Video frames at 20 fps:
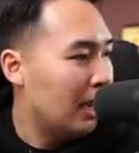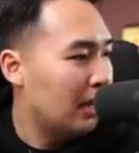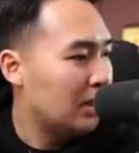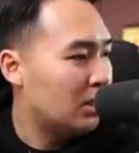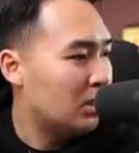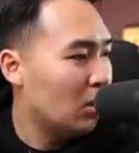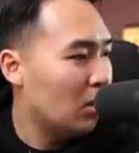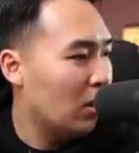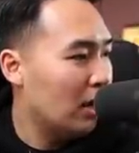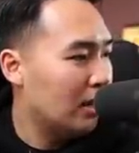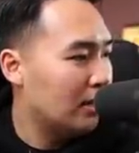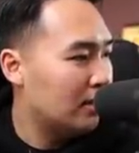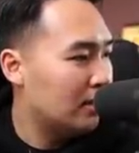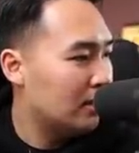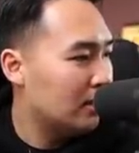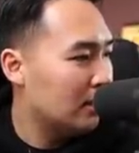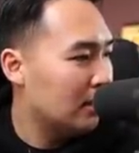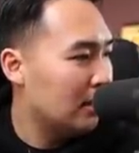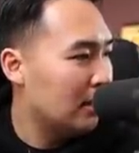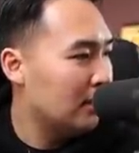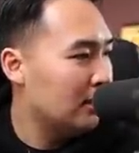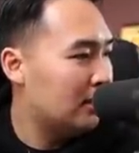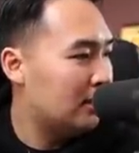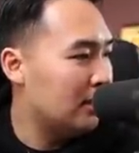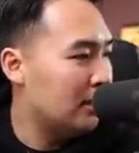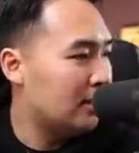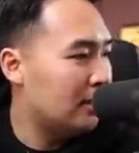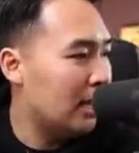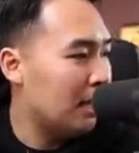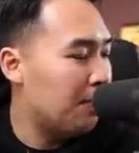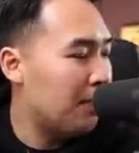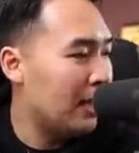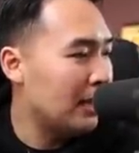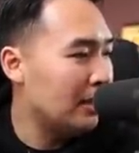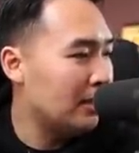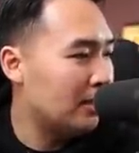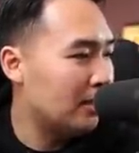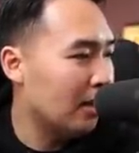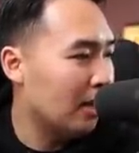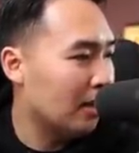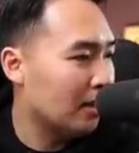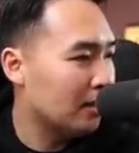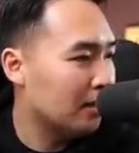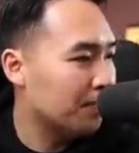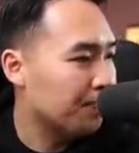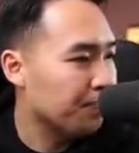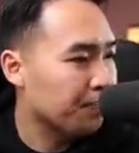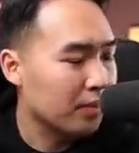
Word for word: SOS. Is this a penny stock?